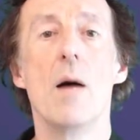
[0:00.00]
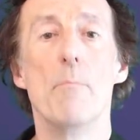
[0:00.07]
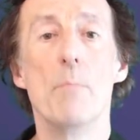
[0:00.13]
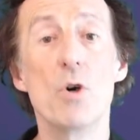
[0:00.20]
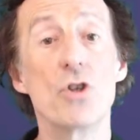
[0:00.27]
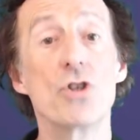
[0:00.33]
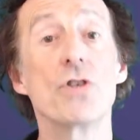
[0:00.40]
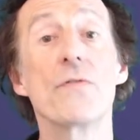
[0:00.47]

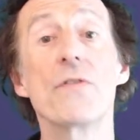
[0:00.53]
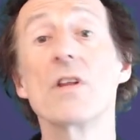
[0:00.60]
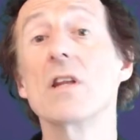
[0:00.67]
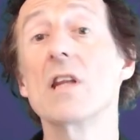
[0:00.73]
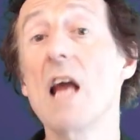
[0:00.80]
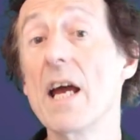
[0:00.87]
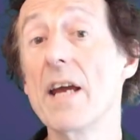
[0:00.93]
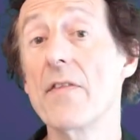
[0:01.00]
Much of the
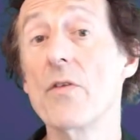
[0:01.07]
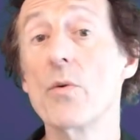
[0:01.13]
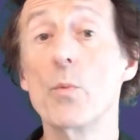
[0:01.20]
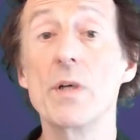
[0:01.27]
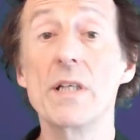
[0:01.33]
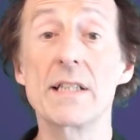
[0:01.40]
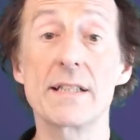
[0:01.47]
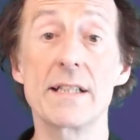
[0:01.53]
light that
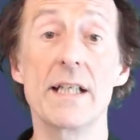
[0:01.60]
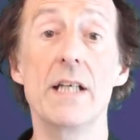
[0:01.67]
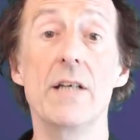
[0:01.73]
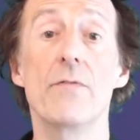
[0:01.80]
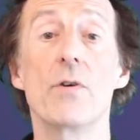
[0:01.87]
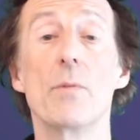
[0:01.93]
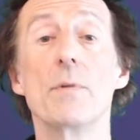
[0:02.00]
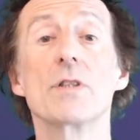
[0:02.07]
we see
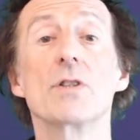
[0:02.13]
from a